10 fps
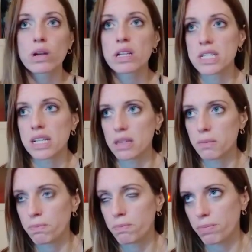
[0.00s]
wanting to get the
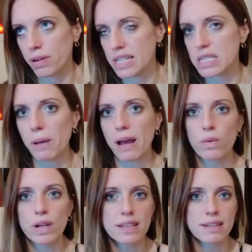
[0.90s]
press back,
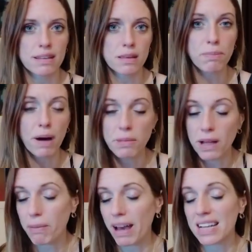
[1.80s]
wanting to get the
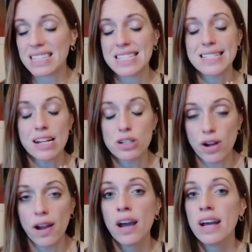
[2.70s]
public back, etc.